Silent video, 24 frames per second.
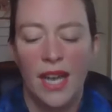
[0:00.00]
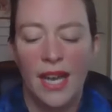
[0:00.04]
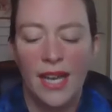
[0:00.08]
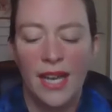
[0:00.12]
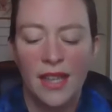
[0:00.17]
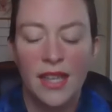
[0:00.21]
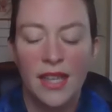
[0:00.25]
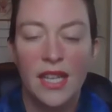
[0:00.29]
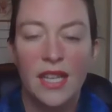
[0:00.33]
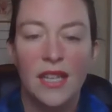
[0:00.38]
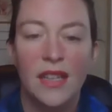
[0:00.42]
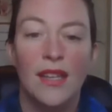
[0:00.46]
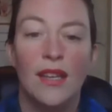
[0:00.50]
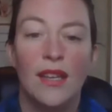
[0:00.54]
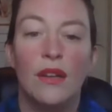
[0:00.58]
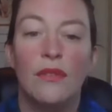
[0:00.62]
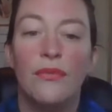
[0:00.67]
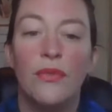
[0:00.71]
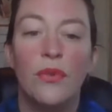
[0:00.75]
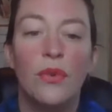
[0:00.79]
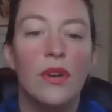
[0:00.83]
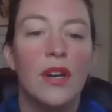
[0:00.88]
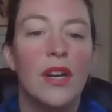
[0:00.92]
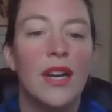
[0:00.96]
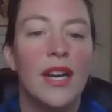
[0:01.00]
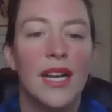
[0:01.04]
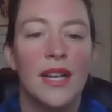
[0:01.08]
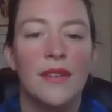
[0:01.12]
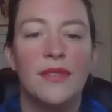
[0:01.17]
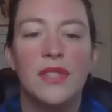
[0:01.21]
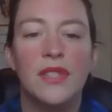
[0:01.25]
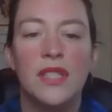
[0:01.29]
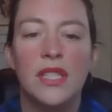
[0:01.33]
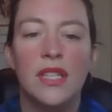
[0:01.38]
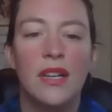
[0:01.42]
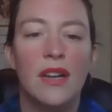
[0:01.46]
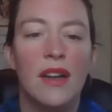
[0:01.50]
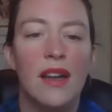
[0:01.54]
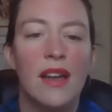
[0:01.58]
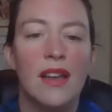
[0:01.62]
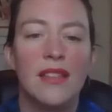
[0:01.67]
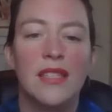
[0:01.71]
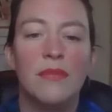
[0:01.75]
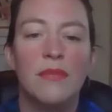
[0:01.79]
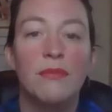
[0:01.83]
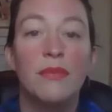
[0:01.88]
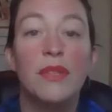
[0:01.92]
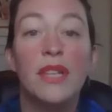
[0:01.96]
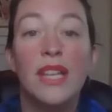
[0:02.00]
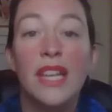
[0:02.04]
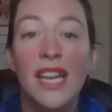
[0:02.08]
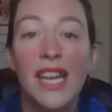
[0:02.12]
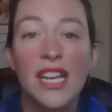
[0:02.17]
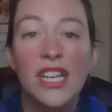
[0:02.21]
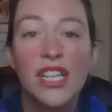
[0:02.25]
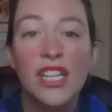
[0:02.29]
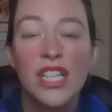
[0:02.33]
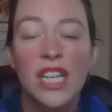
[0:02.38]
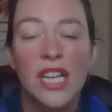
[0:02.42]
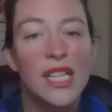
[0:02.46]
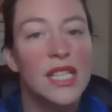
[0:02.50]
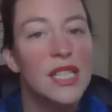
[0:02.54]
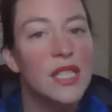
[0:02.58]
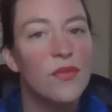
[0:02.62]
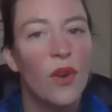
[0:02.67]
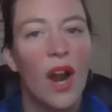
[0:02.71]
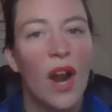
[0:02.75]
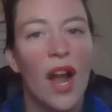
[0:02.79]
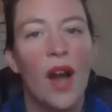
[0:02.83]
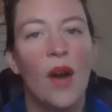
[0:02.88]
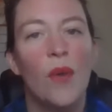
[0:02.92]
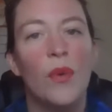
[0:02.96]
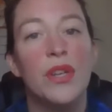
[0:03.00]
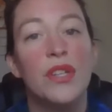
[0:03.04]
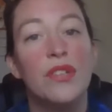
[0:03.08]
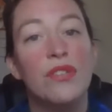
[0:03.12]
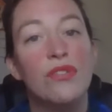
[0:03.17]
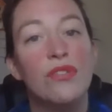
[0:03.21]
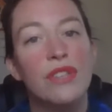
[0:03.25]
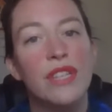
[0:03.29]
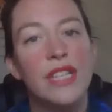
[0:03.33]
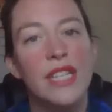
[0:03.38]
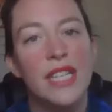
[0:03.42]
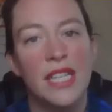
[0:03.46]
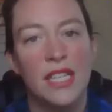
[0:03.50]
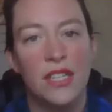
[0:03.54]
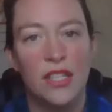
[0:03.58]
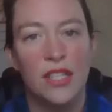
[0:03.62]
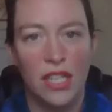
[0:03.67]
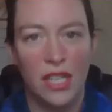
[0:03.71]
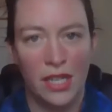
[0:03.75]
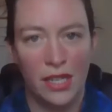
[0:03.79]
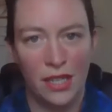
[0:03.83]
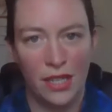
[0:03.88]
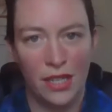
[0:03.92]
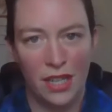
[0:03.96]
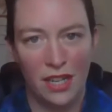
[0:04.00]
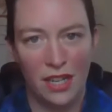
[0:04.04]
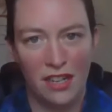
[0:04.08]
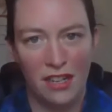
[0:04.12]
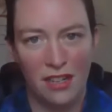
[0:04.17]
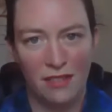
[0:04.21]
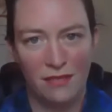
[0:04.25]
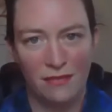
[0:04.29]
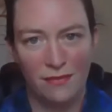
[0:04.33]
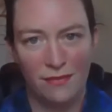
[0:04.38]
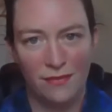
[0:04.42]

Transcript: And then, therefore, have serious implications for how we treat each other.